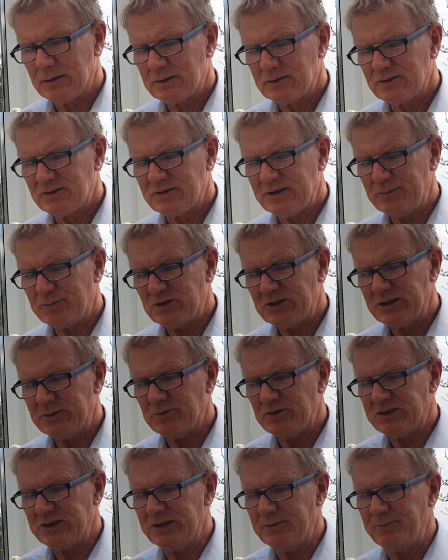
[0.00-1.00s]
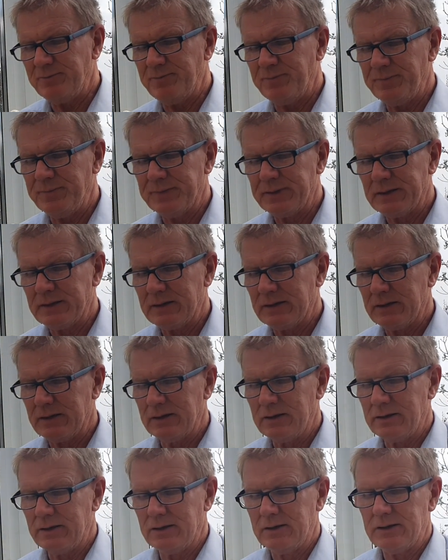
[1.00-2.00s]
Snip, snip, snip.
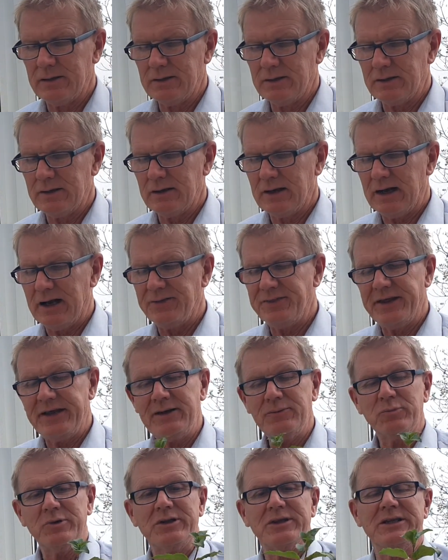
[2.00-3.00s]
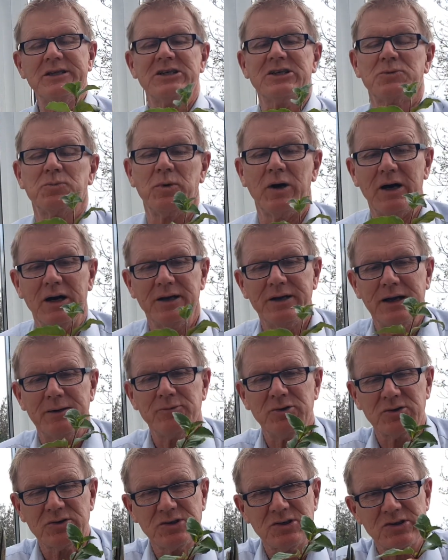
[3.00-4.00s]
And then with this one, I'm
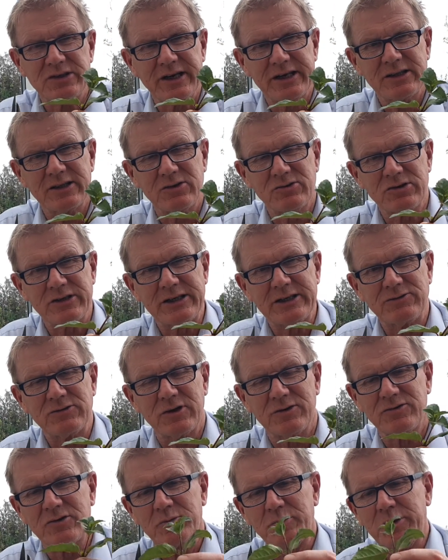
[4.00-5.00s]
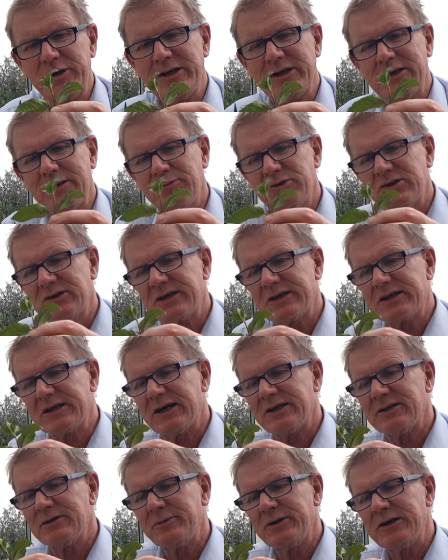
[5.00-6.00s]
not going to take those leaves off completely. I'm just going to
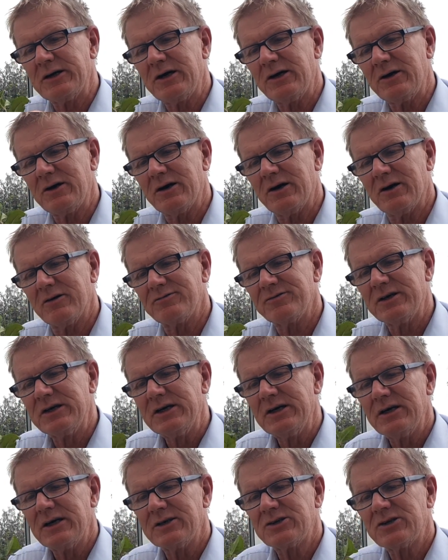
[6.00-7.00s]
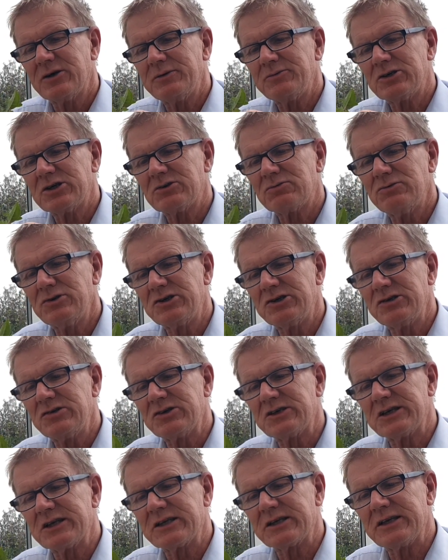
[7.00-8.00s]
cut them in half. So I'm just
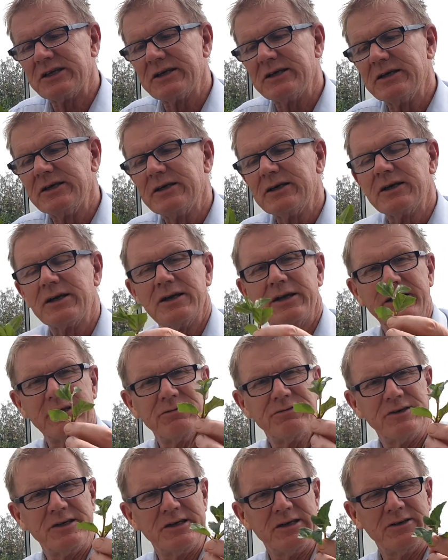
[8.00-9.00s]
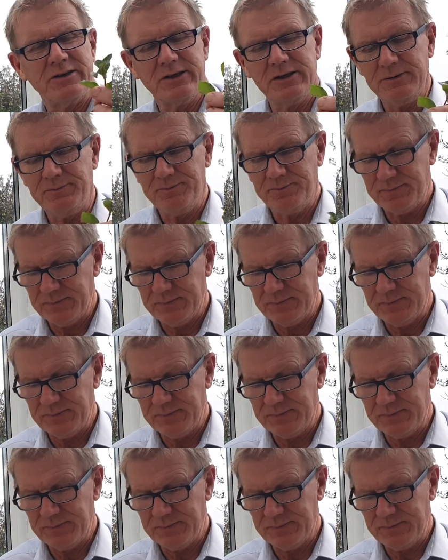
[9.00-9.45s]
reducing the leaf area.